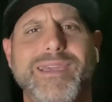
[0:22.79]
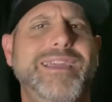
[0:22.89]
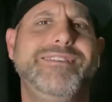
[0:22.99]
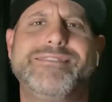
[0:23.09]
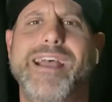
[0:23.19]

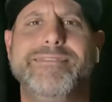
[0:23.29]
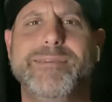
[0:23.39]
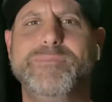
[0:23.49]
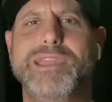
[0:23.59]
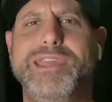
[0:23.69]
He sends
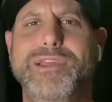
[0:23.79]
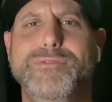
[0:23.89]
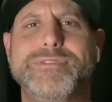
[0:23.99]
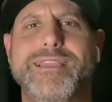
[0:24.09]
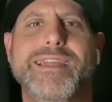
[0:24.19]
him to
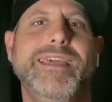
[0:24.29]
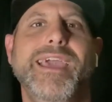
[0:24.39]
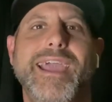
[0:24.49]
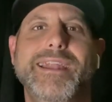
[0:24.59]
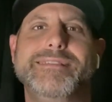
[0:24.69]
Houston
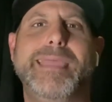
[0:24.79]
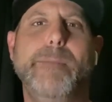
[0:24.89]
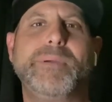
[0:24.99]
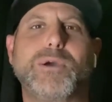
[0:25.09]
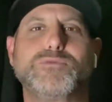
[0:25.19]
in a
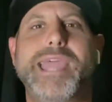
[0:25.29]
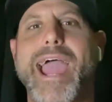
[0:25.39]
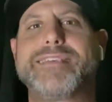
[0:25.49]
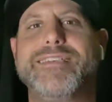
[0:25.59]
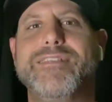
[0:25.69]
typical
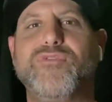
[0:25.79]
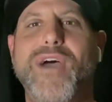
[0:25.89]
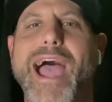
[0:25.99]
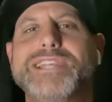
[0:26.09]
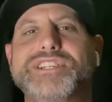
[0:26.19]
Texans
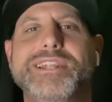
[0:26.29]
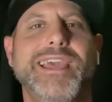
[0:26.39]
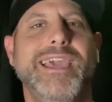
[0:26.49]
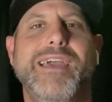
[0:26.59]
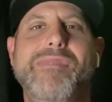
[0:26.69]
fashion,
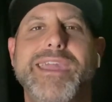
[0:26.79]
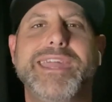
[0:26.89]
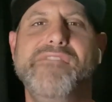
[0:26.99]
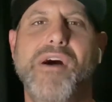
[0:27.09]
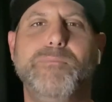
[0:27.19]
and they
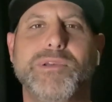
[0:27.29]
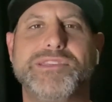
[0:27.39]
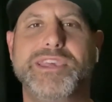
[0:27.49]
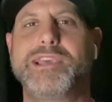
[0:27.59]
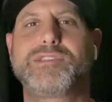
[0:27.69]
give up a
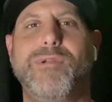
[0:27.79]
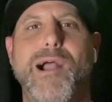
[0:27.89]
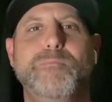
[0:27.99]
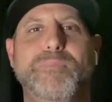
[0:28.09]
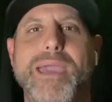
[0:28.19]

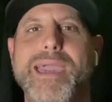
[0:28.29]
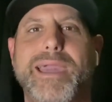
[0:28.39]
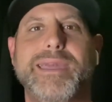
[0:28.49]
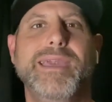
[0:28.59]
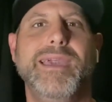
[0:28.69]
sixth-round pick.